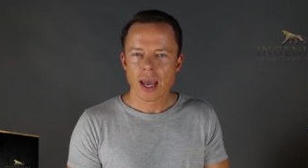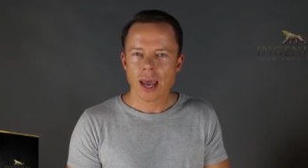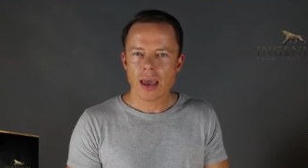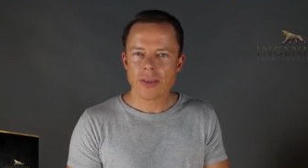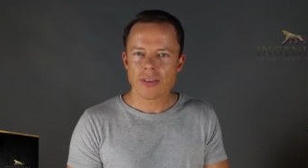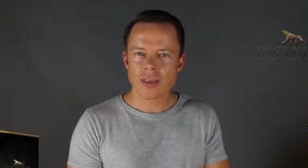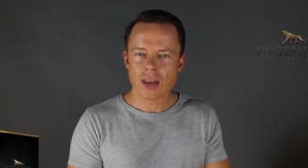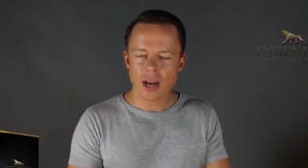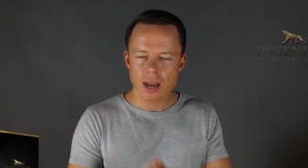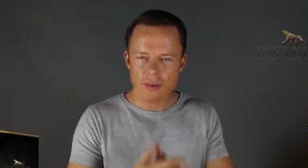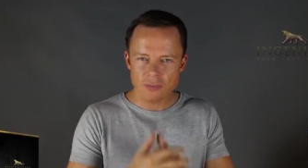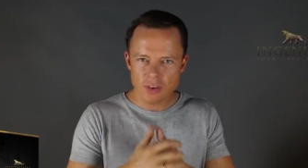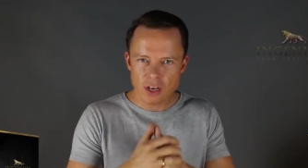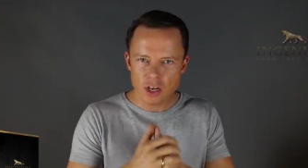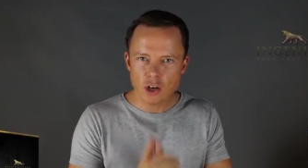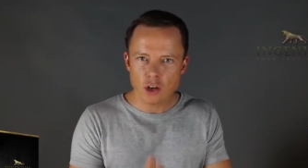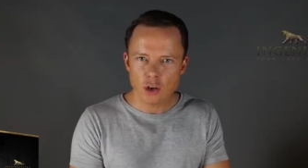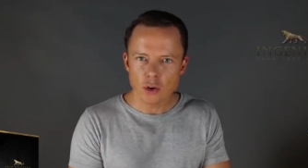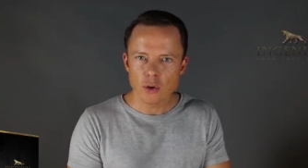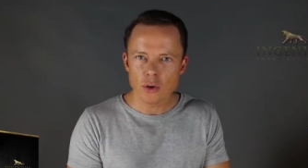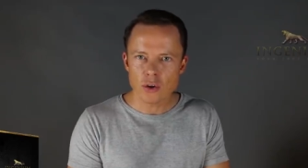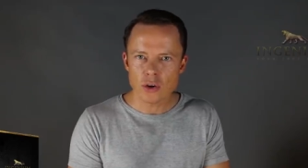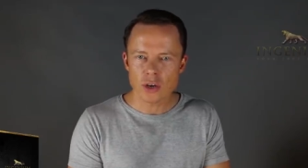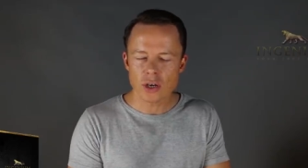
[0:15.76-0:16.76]
And then I've
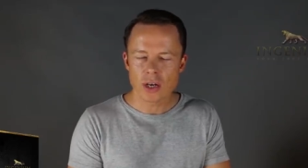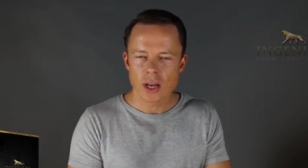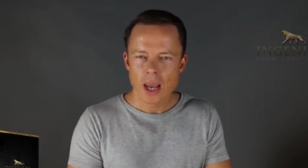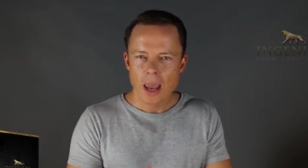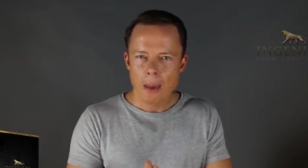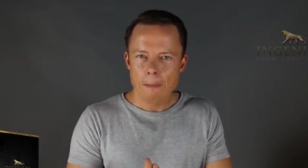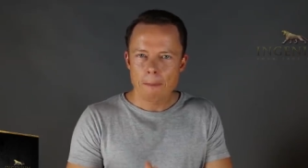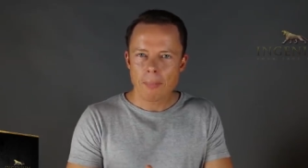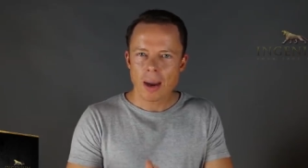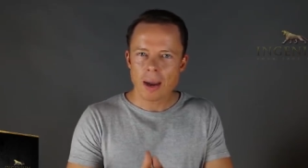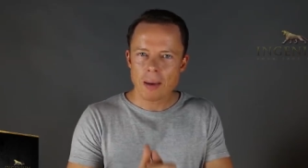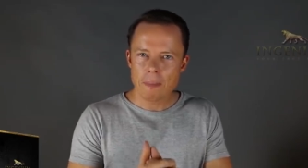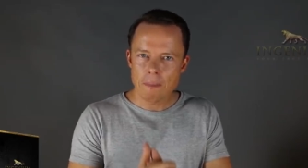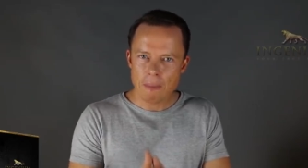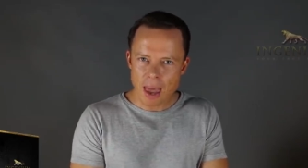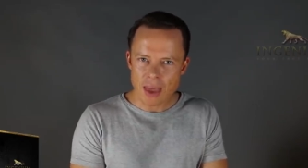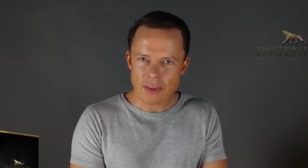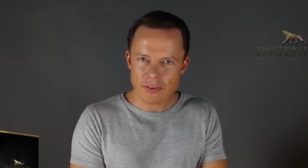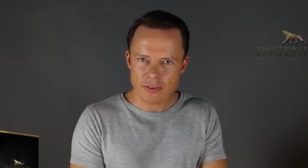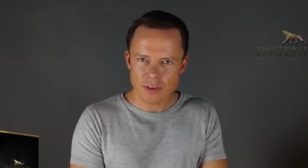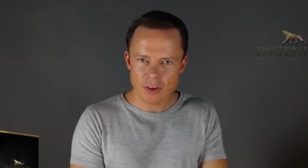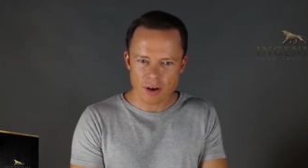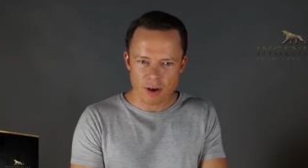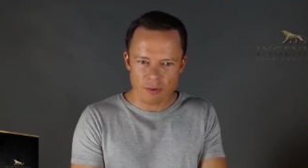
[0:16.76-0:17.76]
included my
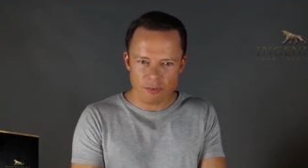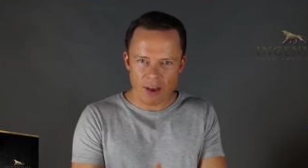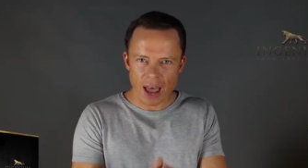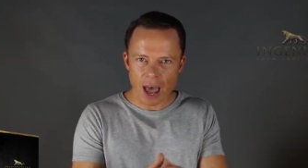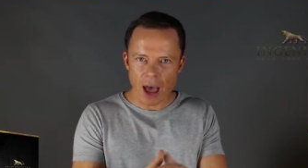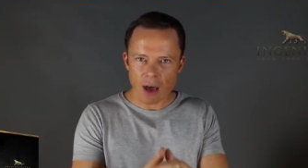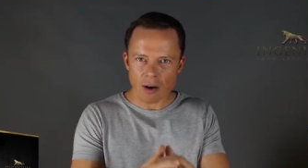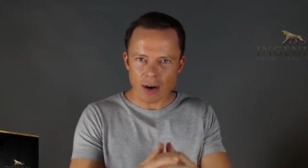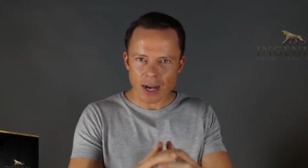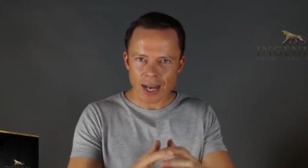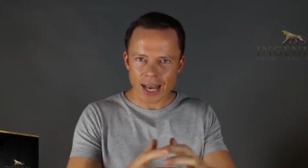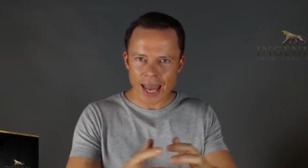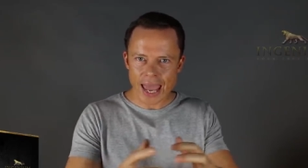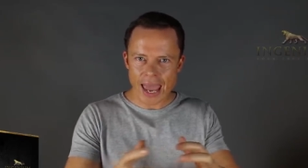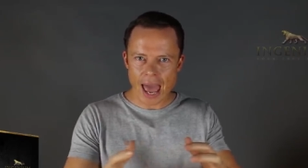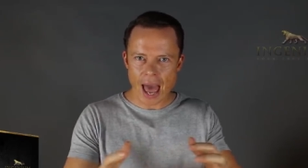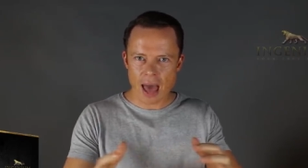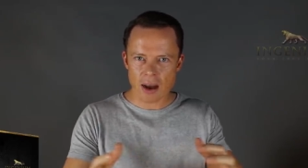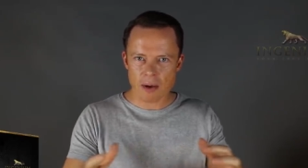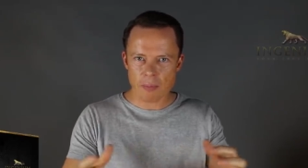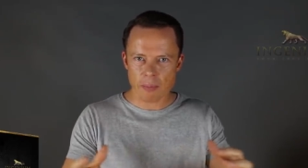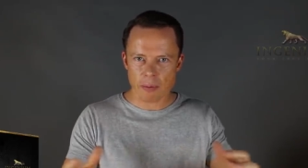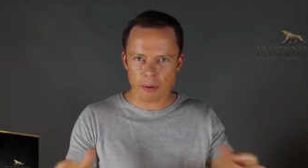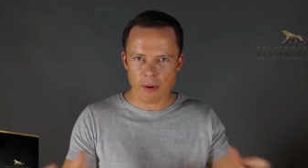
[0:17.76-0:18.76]
method of how to lay
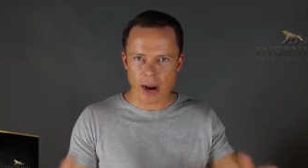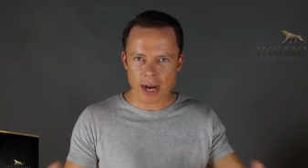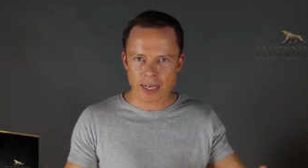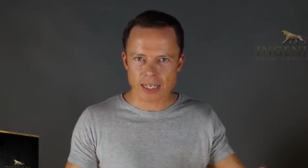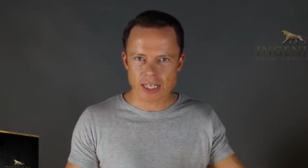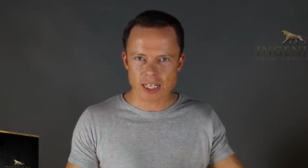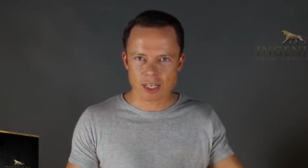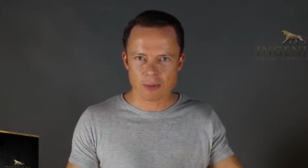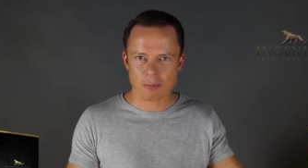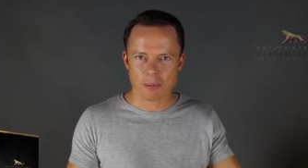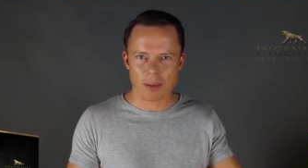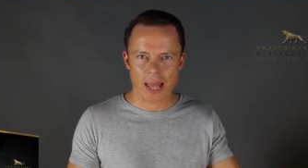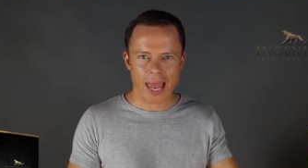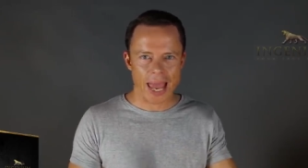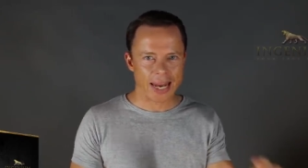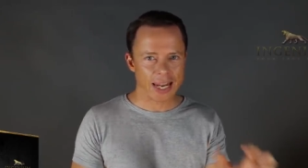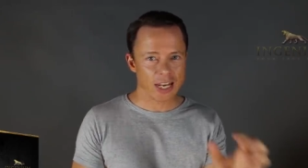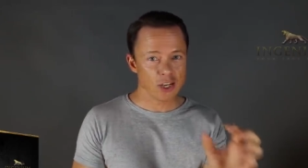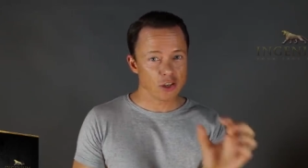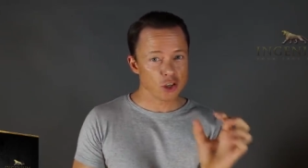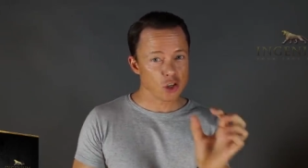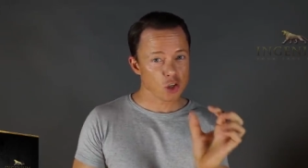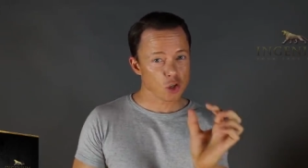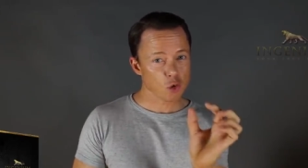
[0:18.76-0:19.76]
out a practice plan
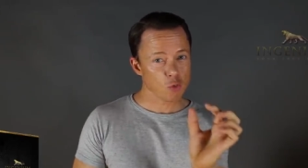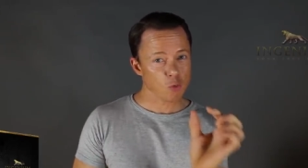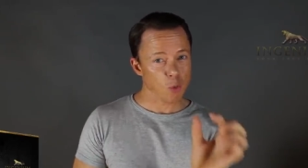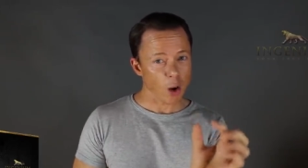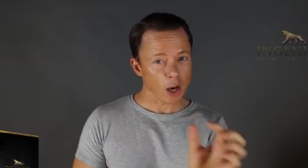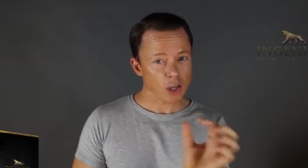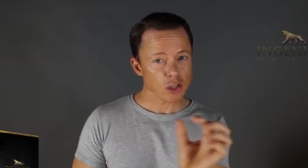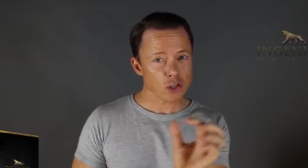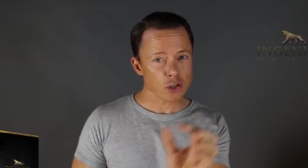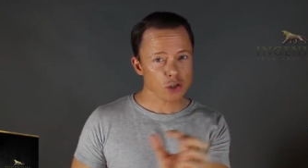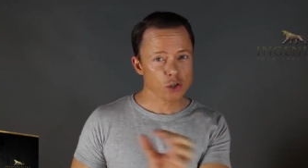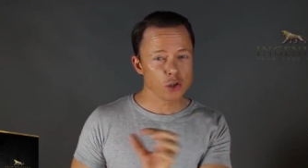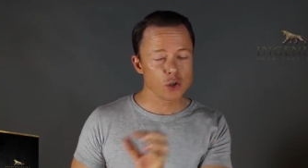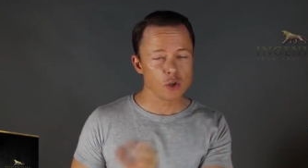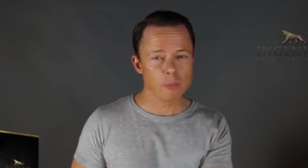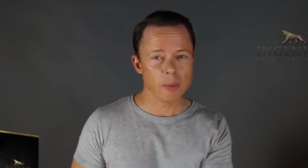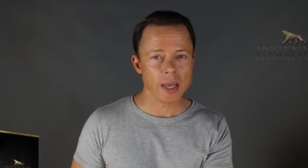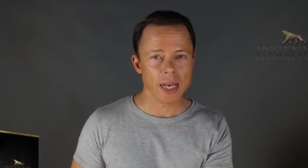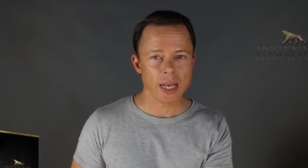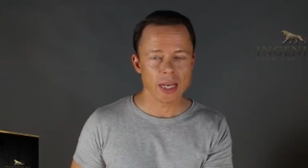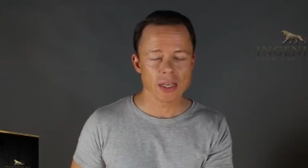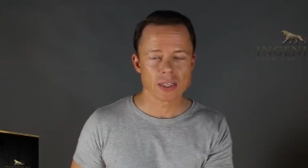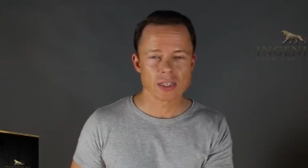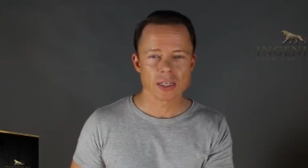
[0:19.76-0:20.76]
in just one to two
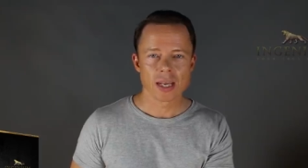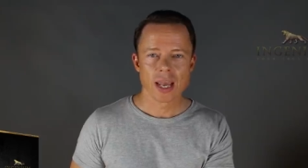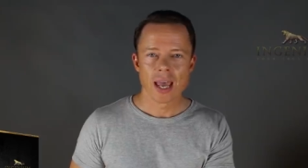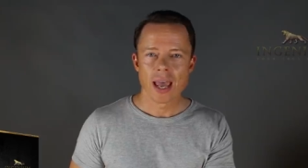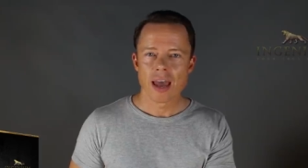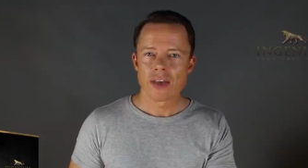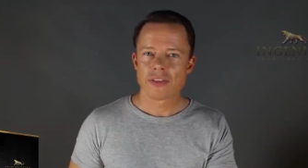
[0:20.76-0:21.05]
minutes